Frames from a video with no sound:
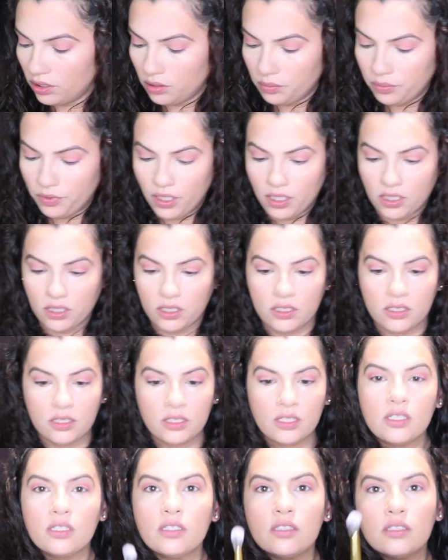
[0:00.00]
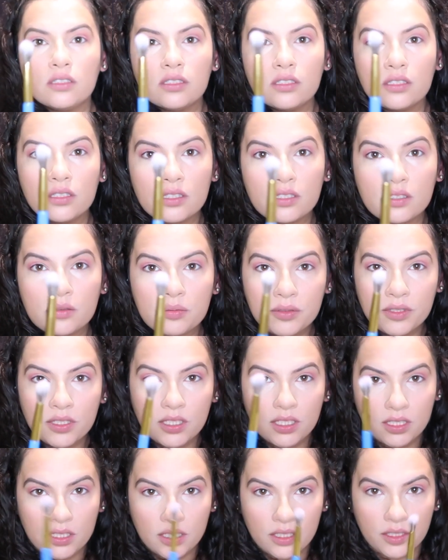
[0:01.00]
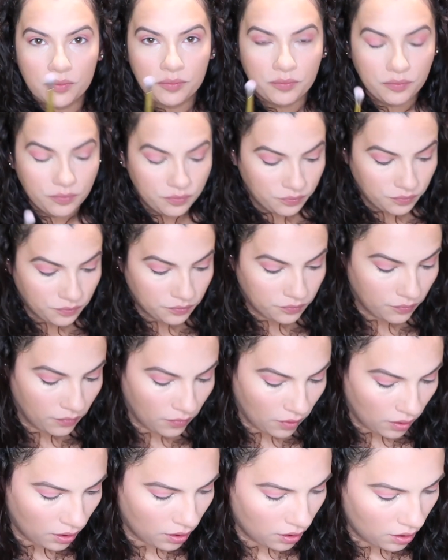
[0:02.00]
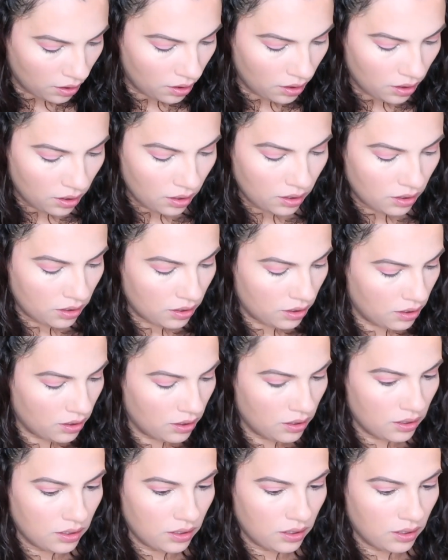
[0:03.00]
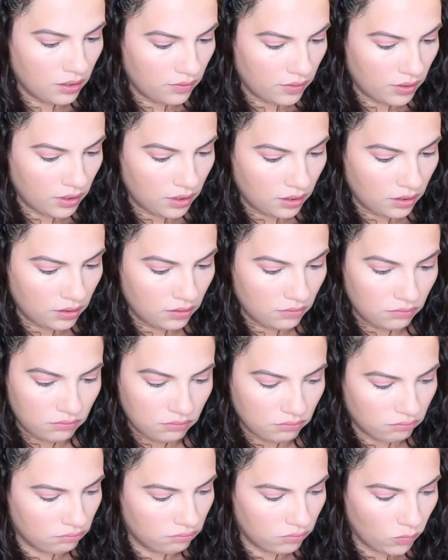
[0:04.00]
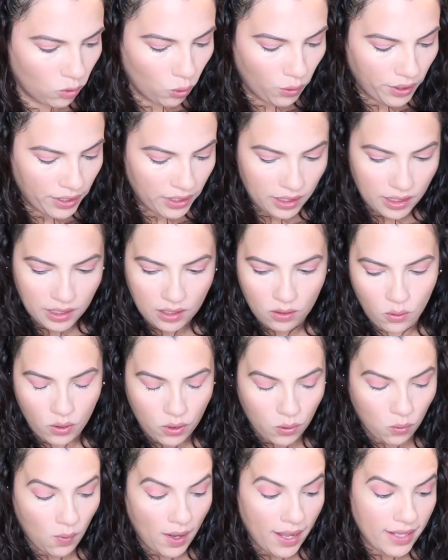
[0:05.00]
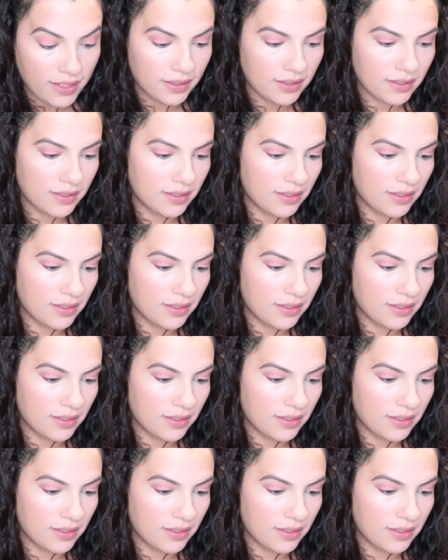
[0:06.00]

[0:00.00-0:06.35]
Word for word: your brush and it's pretty clean. It doesn't leave it oily or wet.